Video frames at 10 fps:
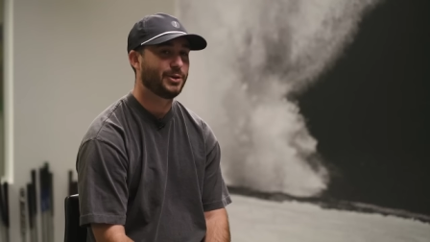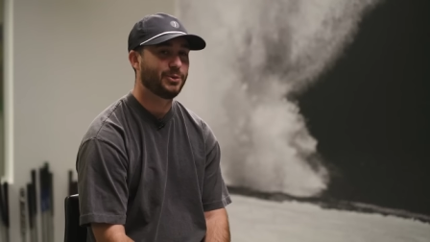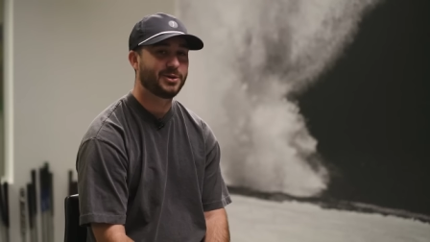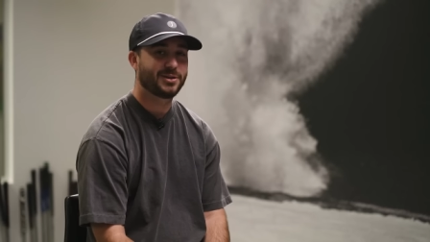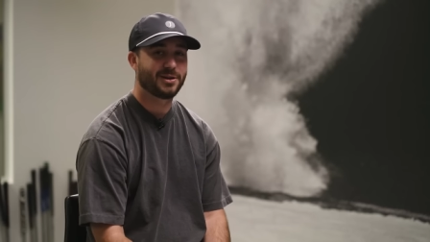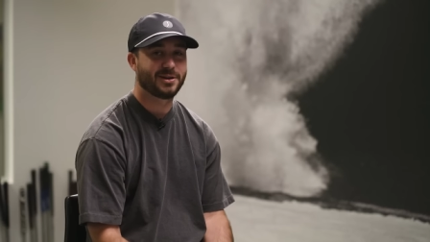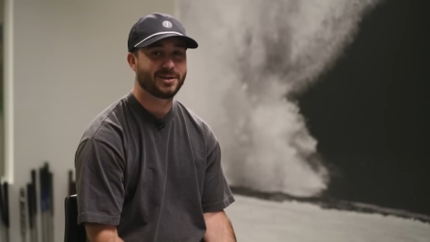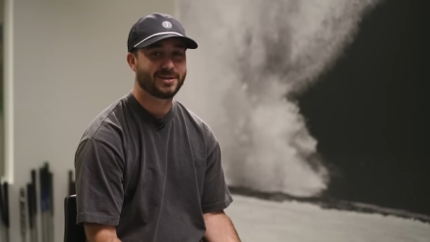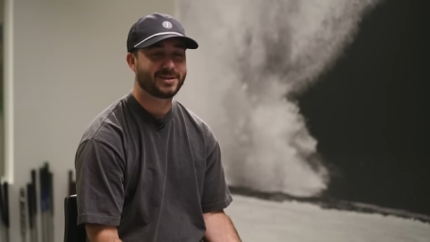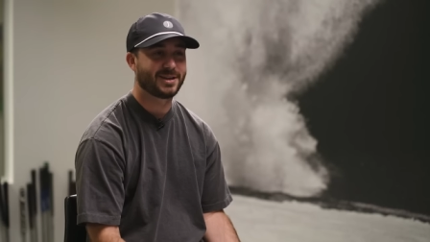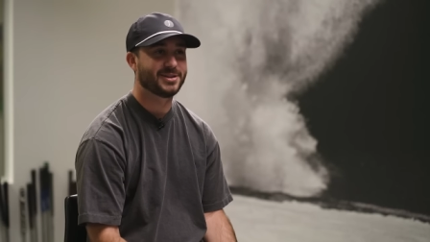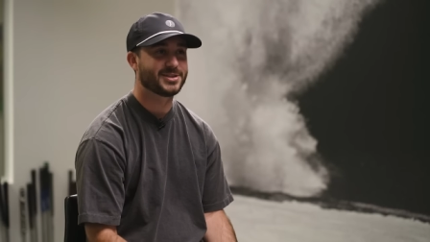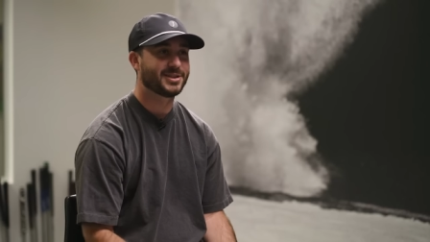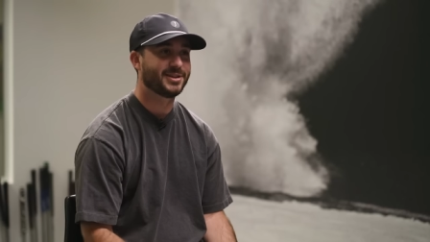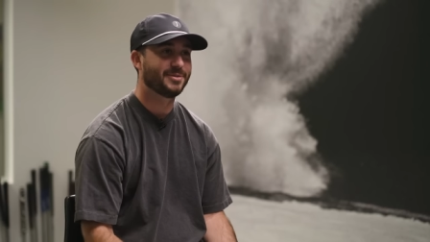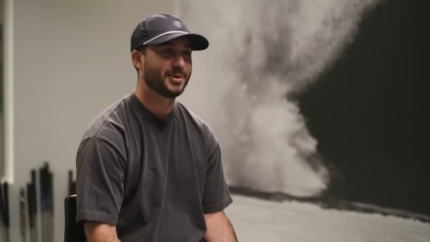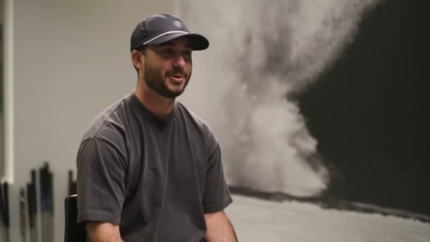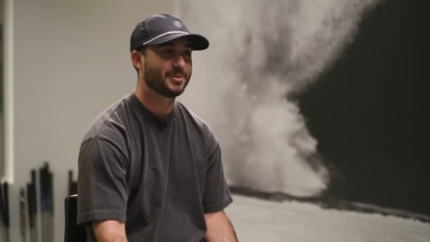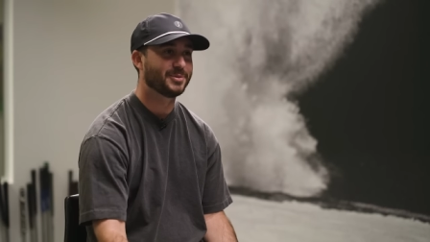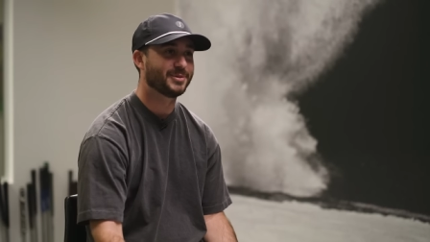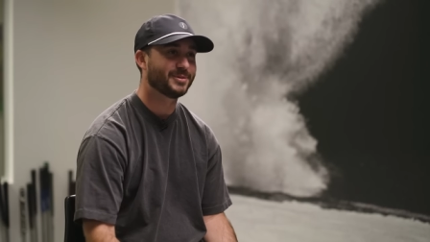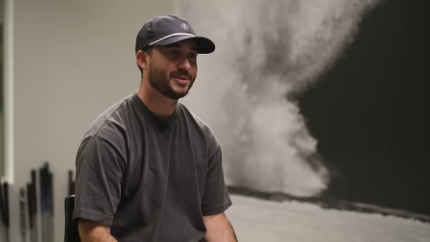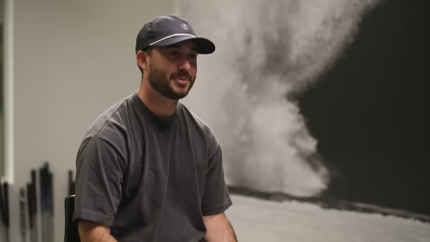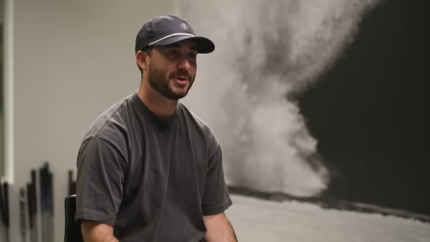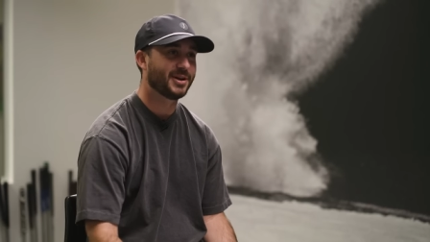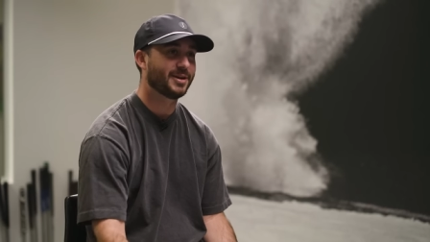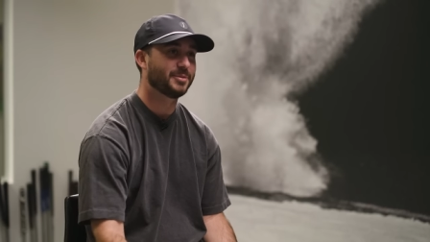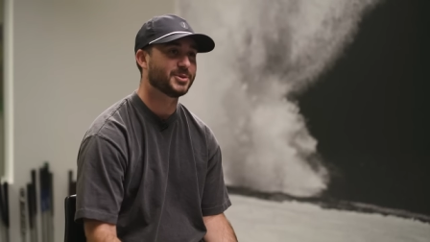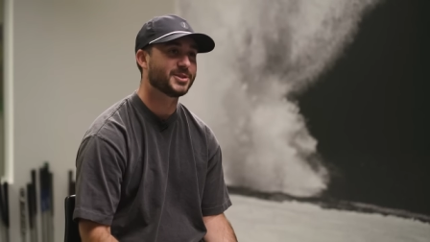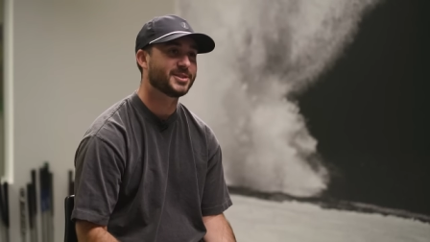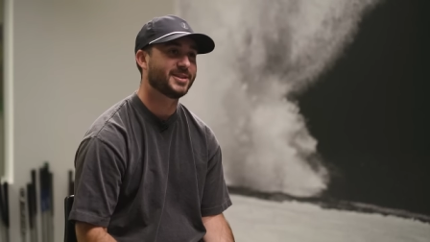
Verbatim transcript: Who would have thought Kelly Slater, Moe Norman, spirit animals.